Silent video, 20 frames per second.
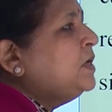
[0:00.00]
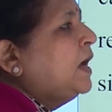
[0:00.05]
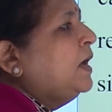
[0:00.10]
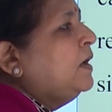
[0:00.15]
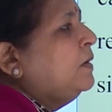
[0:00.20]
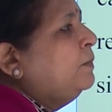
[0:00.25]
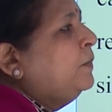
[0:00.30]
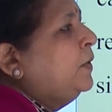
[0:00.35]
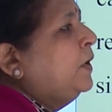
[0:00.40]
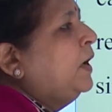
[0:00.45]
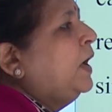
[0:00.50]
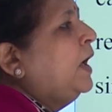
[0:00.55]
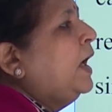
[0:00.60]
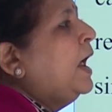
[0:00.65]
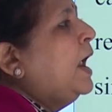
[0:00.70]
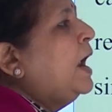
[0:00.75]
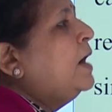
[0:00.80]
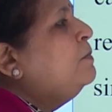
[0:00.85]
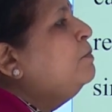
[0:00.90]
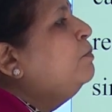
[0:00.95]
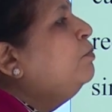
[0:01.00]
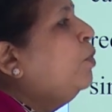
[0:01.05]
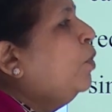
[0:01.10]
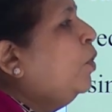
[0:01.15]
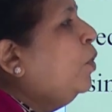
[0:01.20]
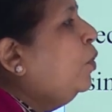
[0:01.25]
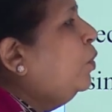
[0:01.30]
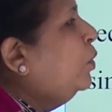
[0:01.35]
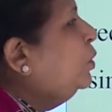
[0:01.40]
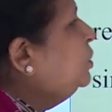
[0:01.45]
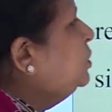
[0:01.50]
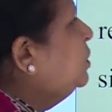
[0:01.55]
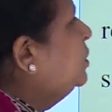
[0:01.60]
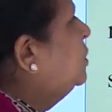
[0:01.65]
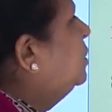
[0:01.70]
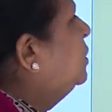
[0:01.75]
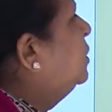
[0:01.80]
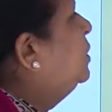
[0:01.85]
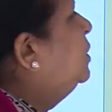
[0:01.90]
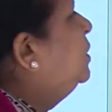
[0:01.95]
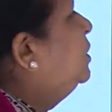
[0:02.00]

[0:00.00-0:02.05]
type and both